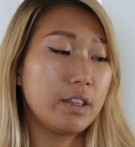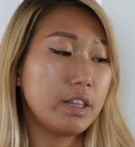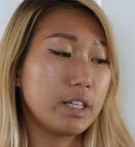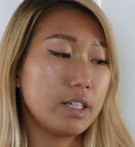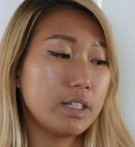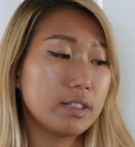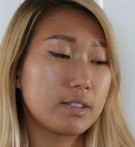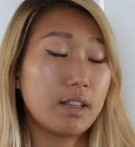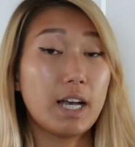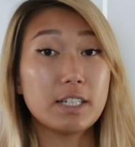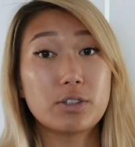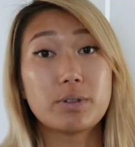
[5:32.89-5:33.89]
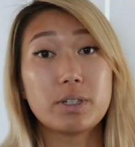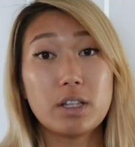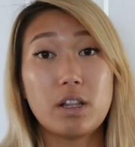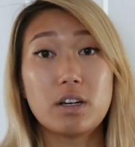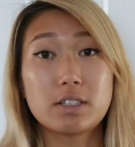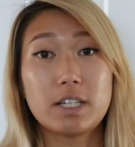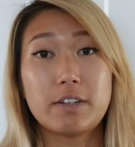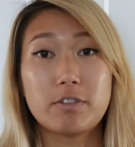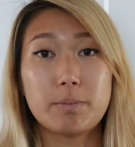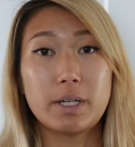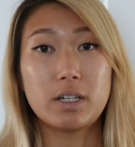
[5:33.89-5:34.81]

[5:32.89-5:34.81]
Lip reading: These last a really long time for my